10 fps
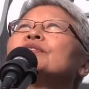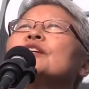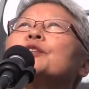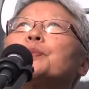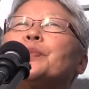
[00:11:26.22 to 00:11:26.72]

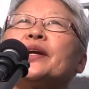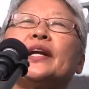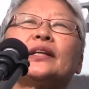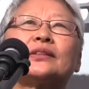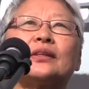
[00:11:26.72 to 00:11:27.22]
the
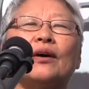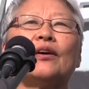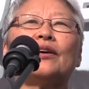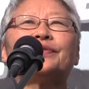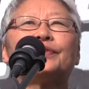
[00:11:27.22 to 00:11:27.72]
spirit
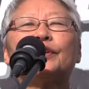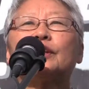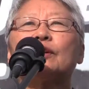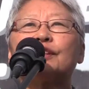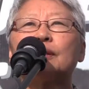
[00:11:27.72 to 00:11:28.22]
of
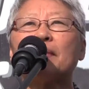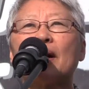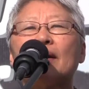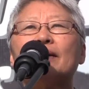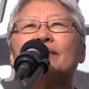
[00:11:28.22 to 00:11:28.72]

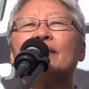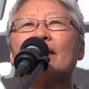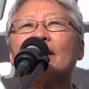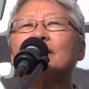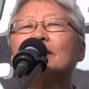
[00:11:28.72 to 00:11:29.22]
Hiroshima and
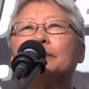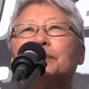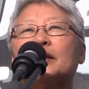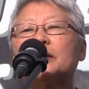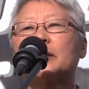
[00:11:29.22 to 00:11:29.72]
Nagasaki
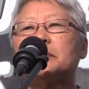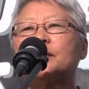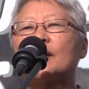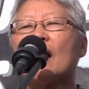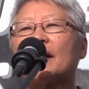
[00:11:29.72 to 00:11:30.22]

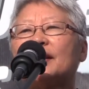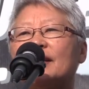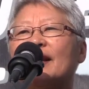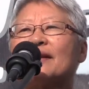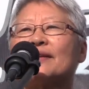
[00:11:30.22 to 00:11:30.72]
victims are
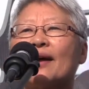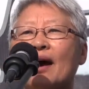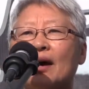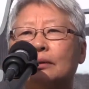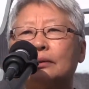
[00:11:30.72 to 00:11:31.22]
here
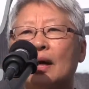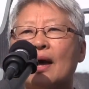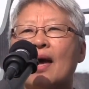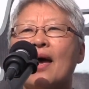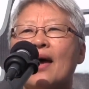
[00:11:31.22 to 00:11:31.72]
now
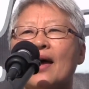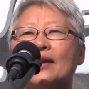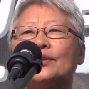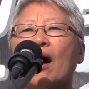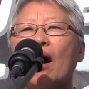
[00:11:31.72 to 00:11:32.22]

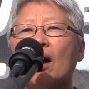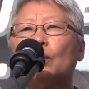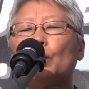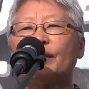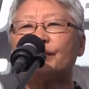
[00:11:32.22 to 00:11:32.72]
and
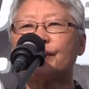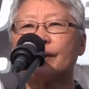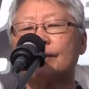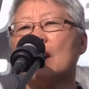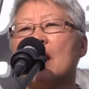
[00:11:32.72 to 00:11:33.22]
are
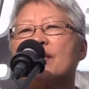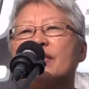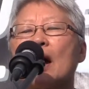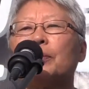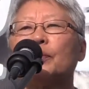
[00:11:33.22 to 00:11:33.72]
wishing
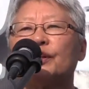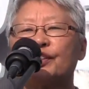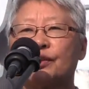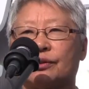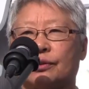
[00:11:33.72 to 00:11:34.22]
the
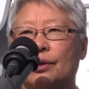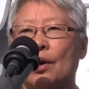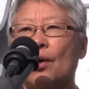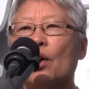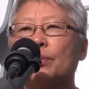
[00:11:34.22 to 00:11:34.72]
abolition
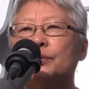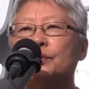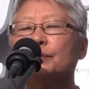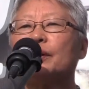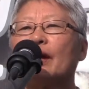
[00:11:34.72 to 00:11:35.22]
of
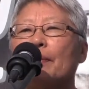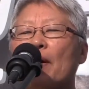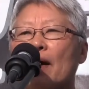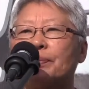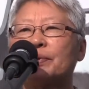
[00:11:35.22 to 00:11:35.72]
nuclear
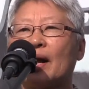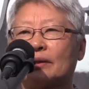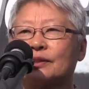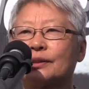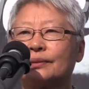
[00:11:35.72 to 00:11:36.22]
power
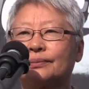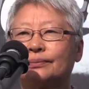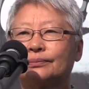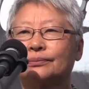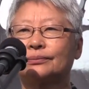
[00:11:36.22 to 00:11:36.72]
plants.
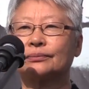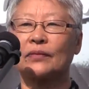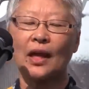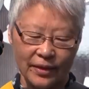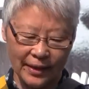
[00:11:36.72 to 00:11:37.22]

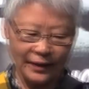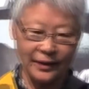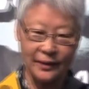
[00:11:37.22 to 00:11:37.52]
Thank